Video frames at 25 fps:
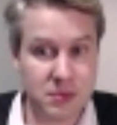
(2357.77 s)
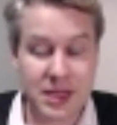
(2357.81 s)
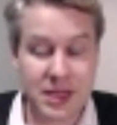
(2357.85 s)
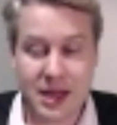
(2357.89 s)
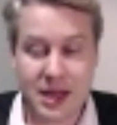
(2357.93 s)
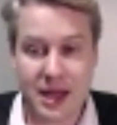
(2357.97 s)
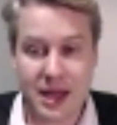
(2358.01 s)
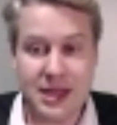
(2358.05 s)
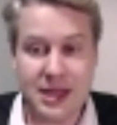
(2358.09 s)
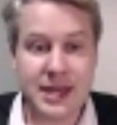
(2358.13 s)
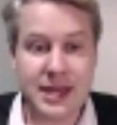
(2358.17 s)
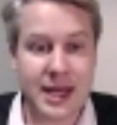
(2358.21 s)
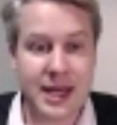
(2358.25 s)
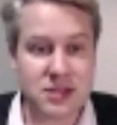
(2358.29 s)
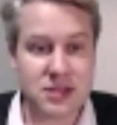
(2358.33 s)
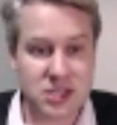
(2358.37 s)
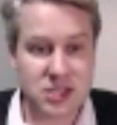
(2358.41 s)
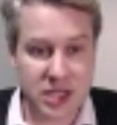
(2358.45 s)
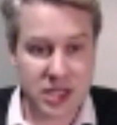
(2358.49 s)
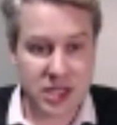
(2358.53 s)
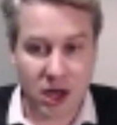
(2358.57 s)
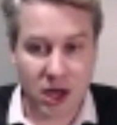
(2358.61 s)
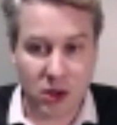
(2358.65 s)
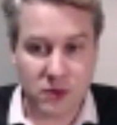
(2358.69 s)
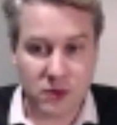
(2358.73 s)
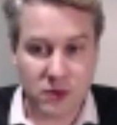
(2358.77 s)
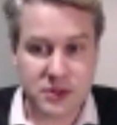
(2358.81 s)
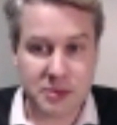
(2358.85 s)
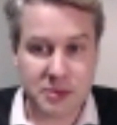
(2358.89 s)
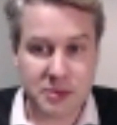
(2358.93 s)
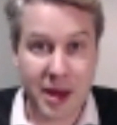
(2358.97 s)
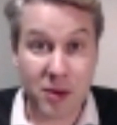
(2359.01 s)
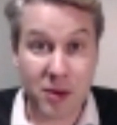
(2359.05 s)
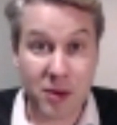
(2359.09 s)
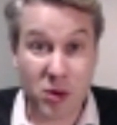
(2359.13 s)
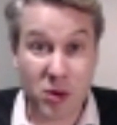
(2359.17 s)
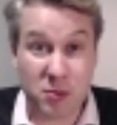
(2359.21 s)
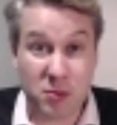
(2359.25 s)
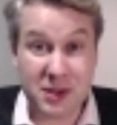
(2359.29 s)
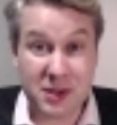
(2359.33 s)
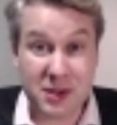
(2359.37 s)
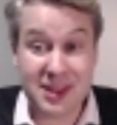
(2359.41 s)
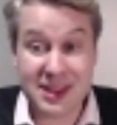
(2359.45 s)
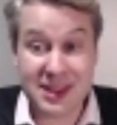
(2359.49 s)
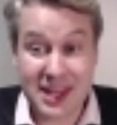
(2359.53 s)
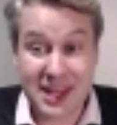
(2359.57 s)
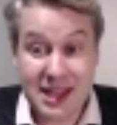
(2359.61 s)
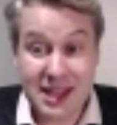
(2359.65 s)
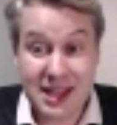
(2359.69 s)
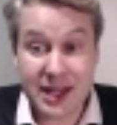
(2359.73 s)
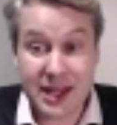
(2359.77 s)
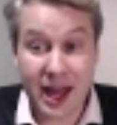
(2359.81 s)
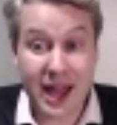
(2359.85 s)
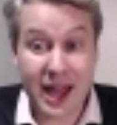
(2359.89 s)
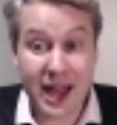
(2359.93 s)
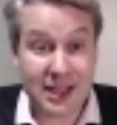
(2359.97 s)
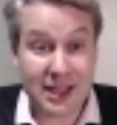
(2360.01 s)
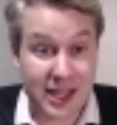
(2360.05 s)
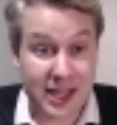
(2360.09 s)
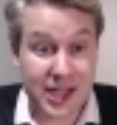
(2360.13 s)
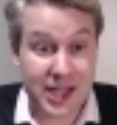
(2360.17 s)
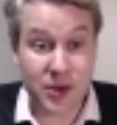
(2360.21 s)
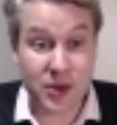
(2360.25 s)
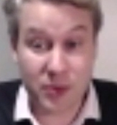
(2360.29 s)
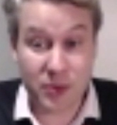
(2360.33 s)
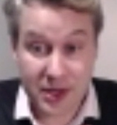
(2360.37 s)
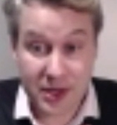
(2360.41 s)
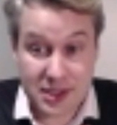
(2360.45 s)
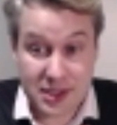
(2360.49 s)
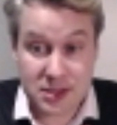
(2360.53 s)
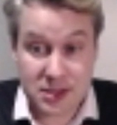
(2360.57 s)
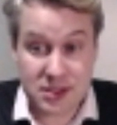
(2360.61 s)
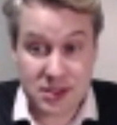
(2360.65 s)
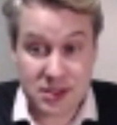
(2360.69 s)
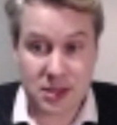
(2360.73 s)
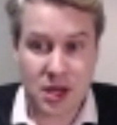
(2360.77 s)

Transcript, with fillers: in ourselves about what we think a leader is,